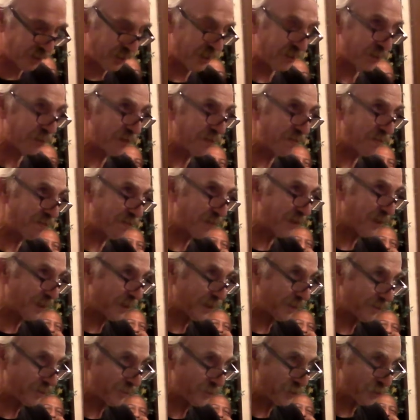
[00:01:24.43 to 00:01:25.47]
that we fill
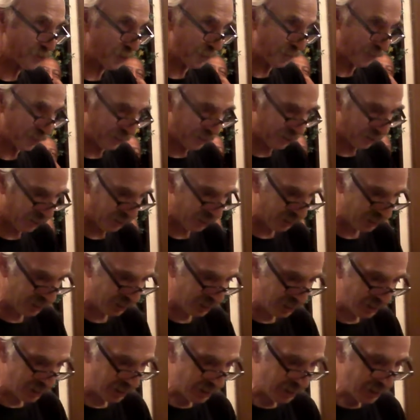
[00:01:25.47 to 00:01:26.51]
out in triplicate.
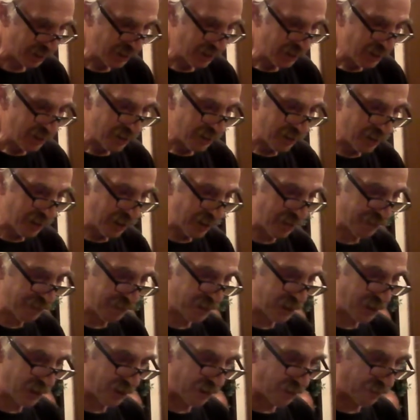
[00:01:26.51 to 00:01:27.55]
The Afghan